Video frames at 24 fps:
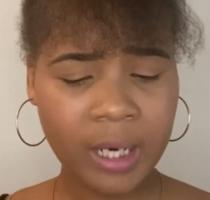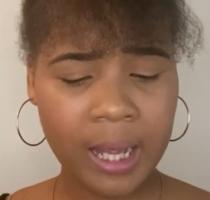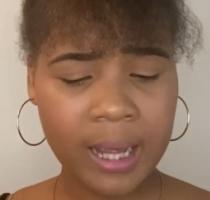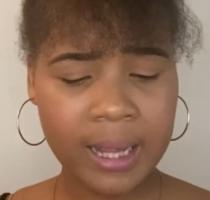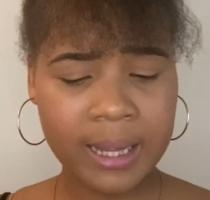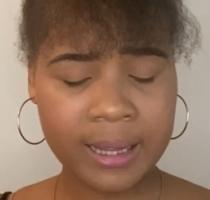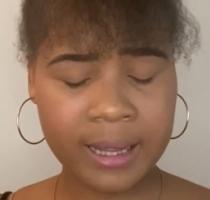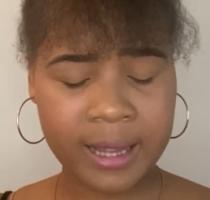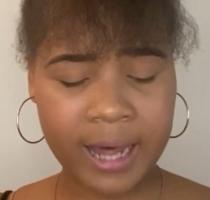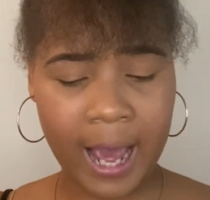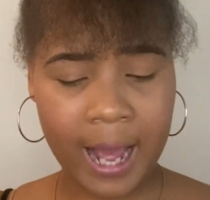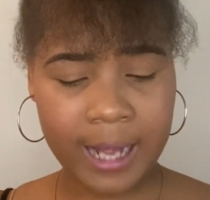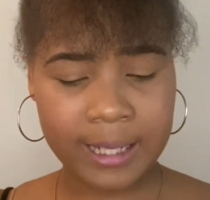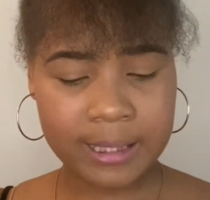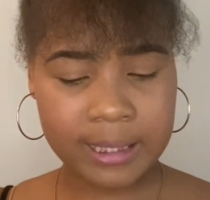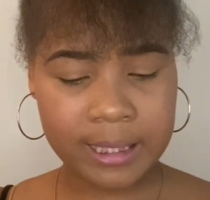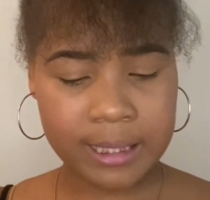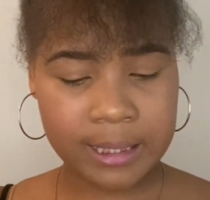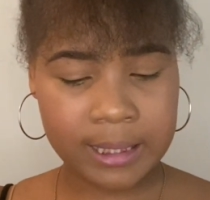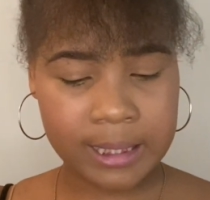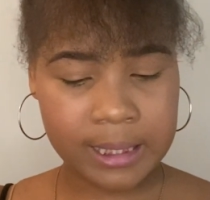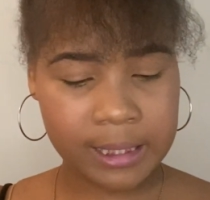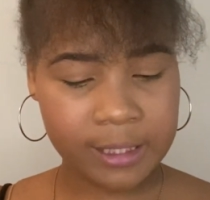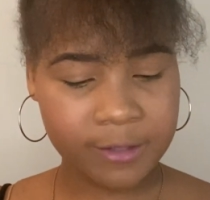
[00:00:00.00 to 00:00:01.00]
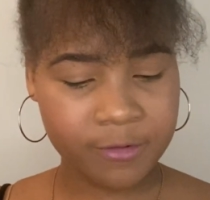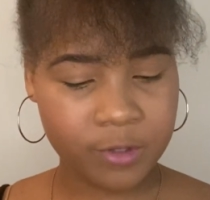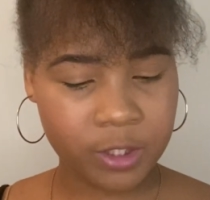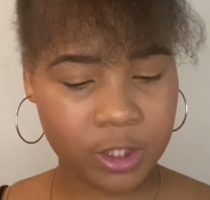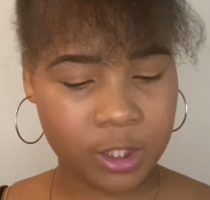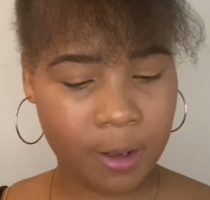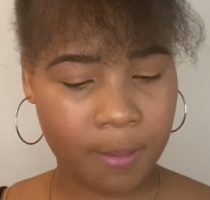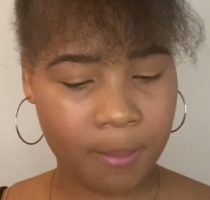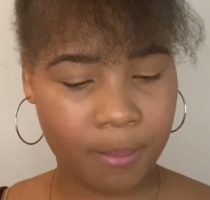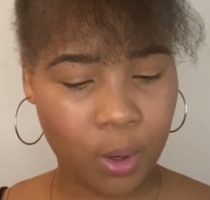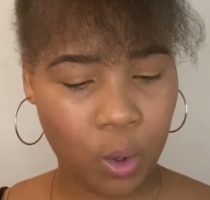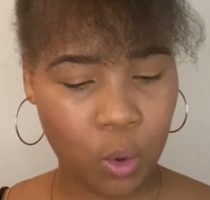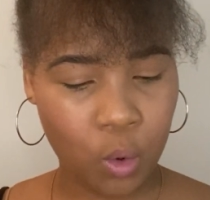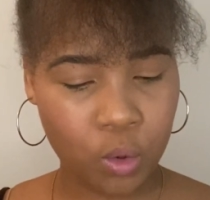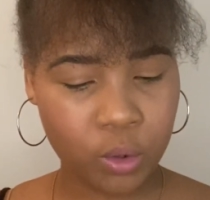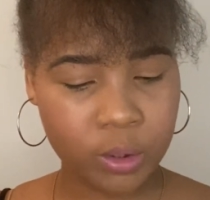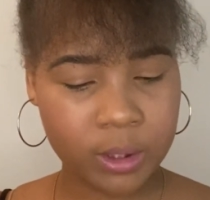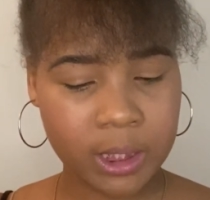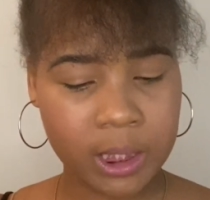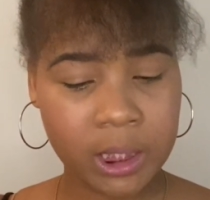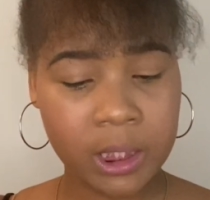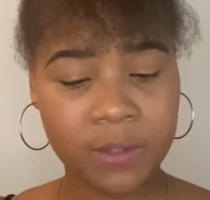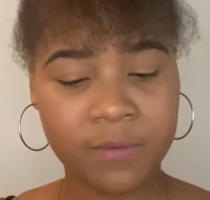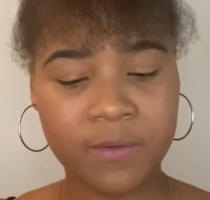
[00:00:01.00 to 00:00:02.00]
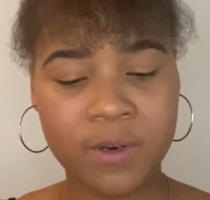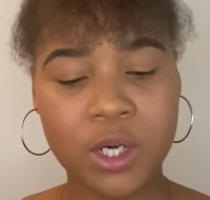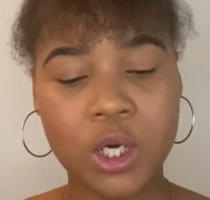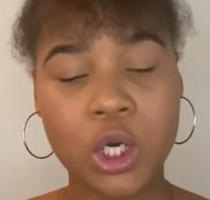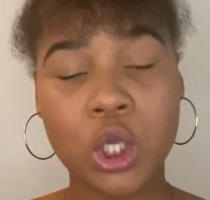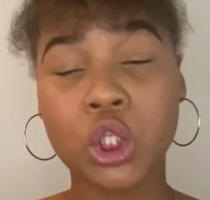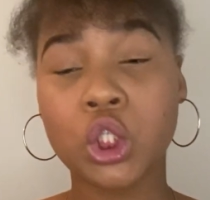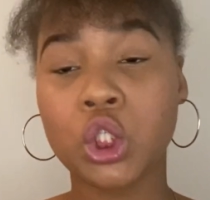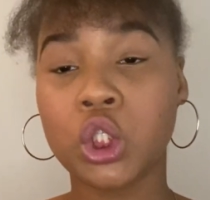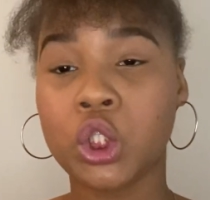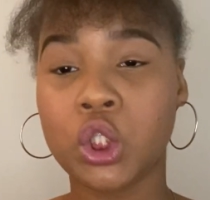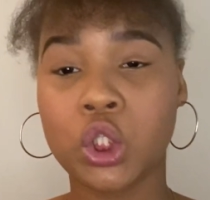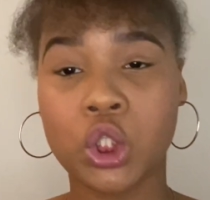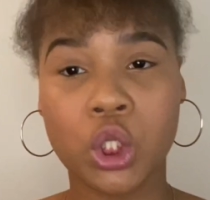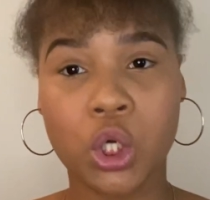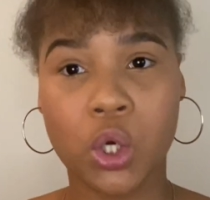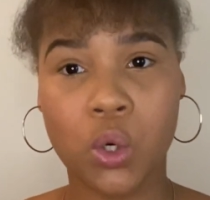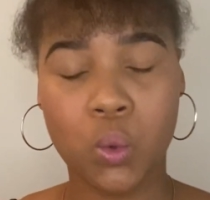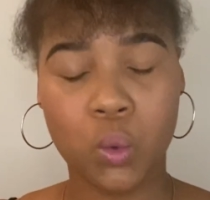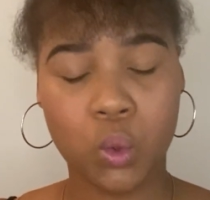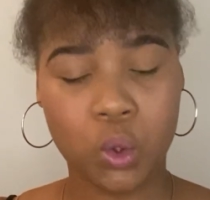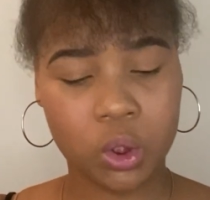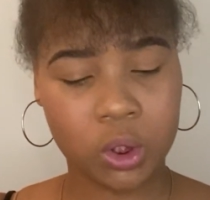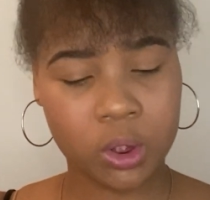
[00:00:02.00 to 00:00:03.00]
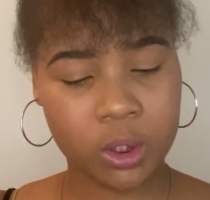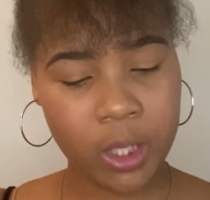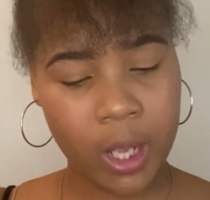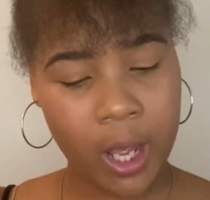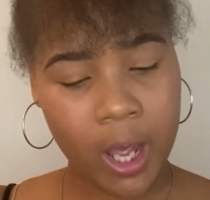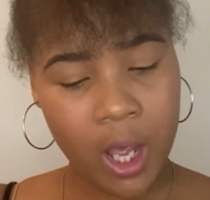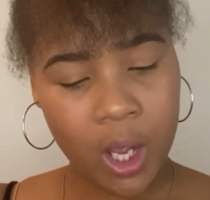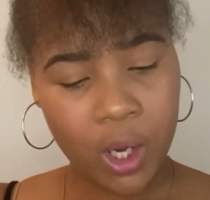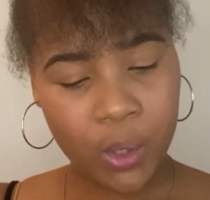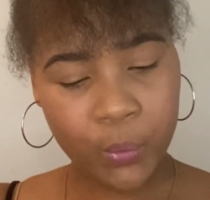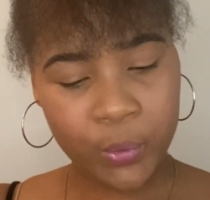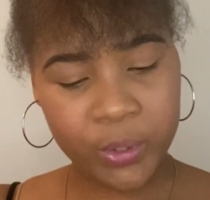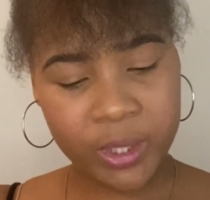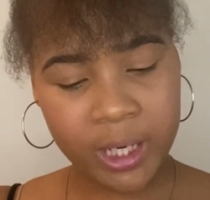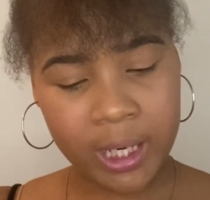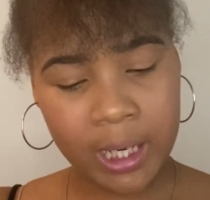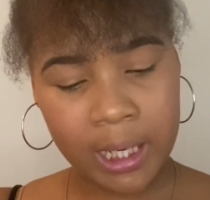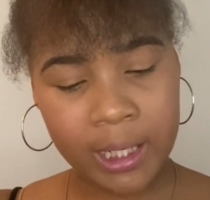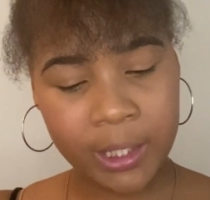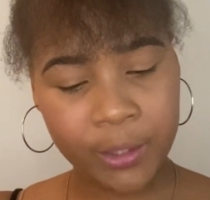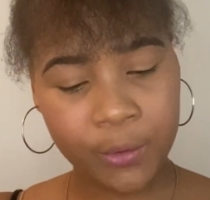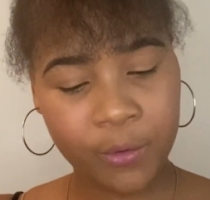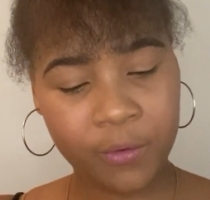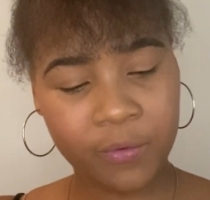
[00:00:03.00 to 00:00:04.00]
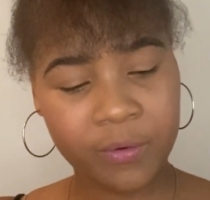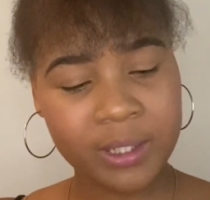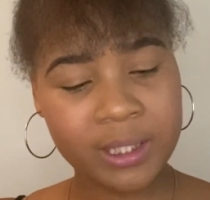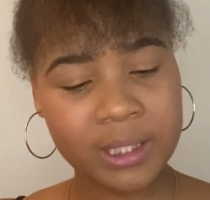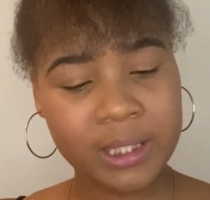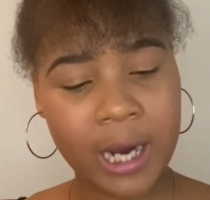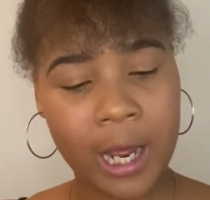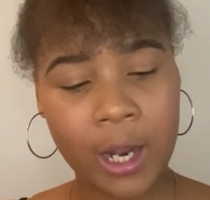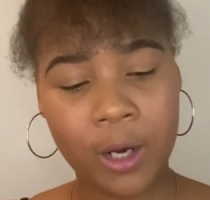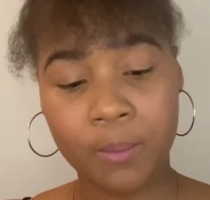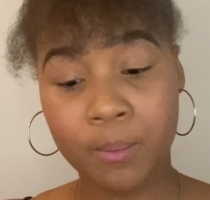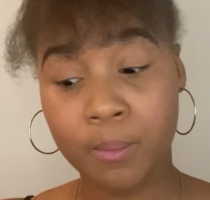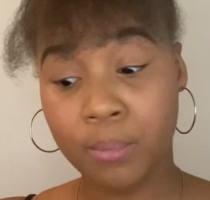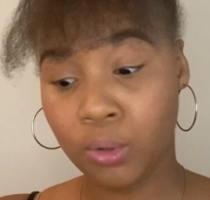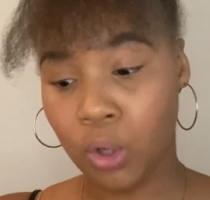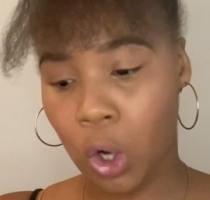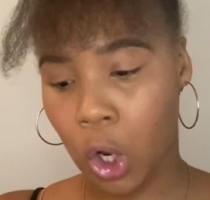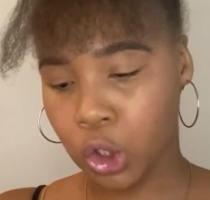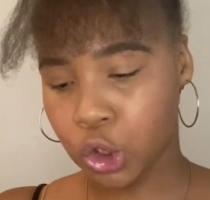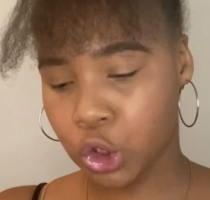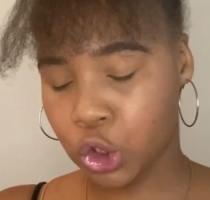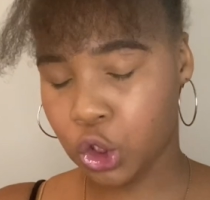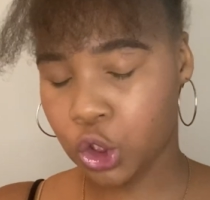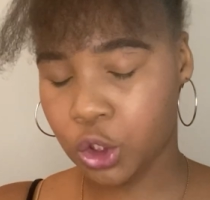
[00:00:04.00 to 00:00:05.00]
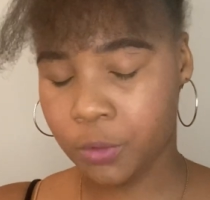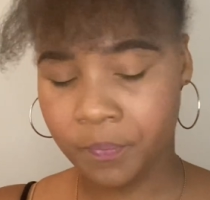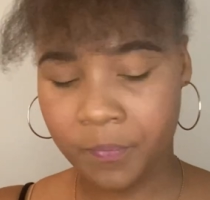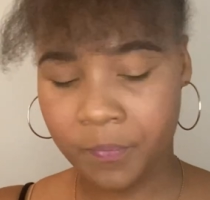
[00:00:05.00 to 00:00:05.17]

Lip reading: that delivers bold, even strokes with a calligraphy style brush.